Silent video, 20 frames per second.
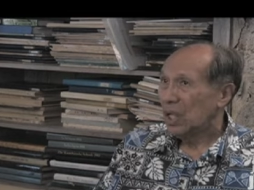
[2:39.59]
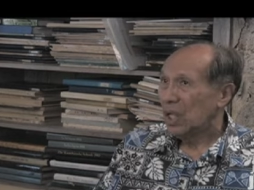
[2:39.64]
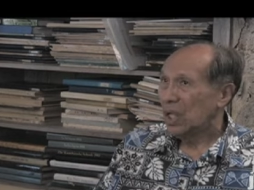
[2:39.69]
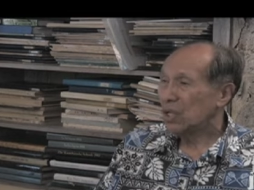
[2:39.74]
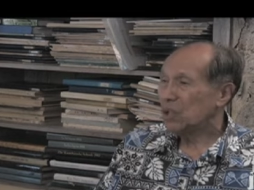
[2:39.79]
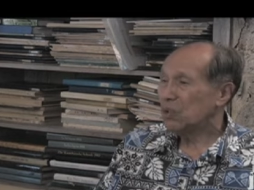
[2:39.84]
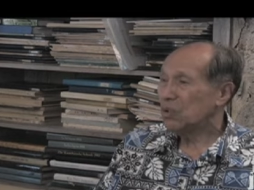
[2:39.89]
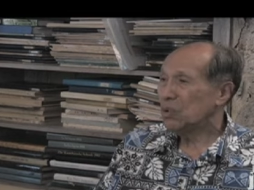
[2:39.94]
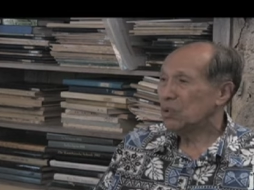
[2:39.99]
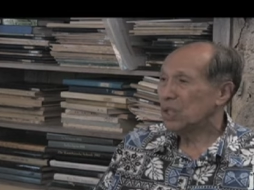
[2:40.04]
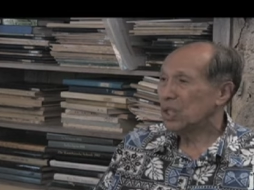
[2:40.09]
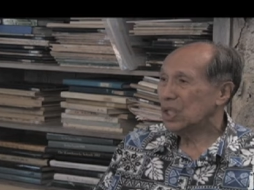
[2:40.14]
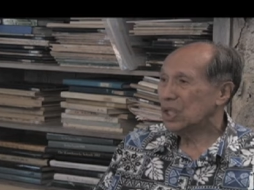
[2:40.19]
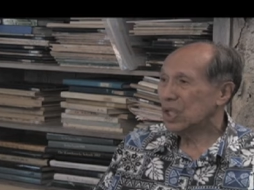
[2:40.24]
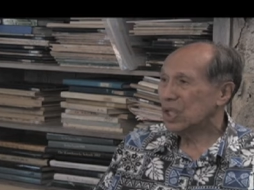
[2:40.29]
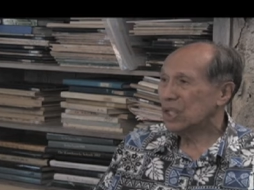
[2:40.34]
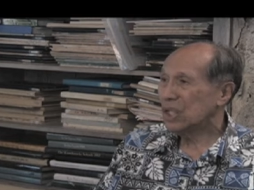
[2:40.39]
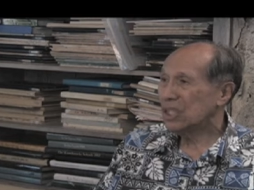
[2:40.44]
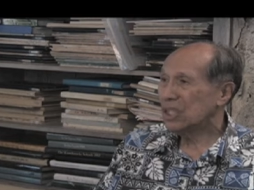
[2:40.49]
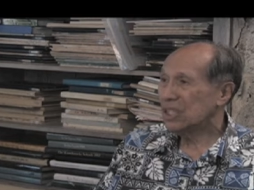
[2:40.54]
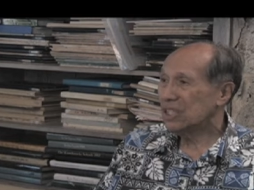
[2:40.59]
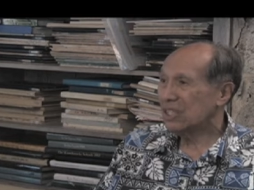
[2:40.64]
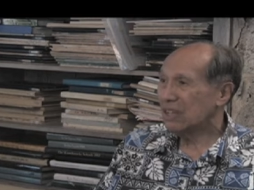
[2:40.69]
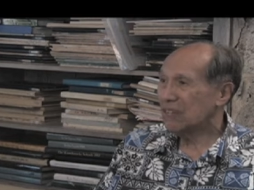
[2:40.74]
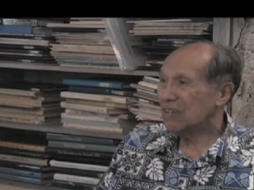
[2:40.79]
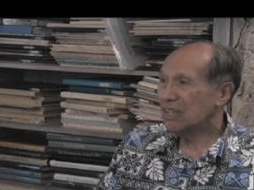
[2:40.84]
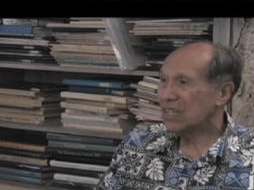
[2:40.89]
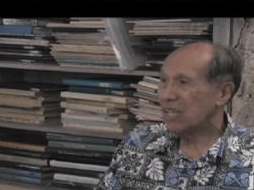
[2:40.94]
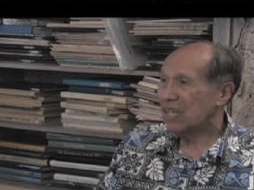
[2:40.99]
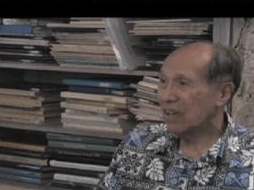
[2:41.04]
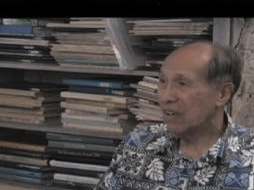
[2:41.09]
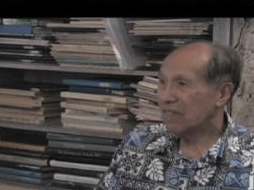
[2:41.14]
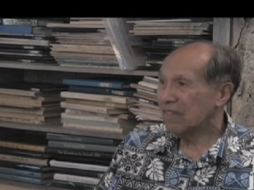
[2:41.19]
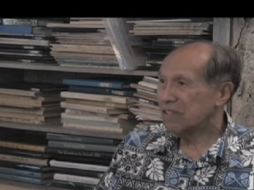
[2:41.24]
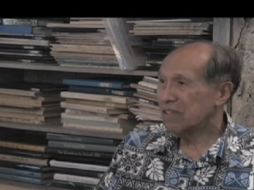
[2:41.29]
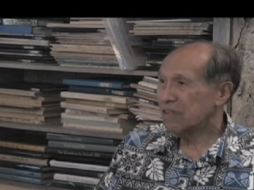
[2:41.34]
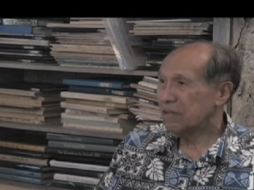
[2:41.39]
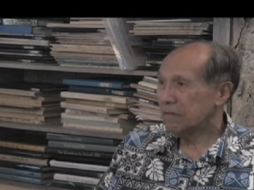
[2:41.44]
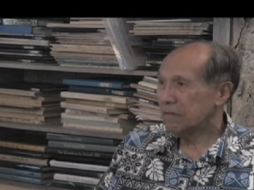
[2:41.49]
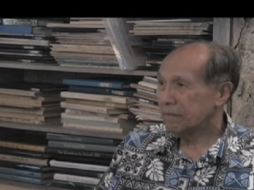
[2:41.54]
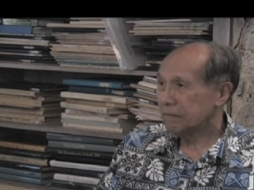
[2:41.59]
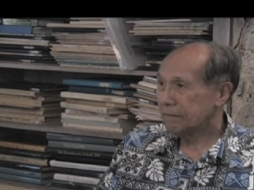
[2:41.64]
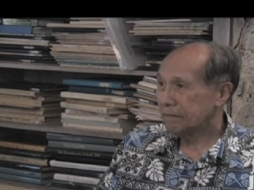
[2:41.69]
839 7th Avenue.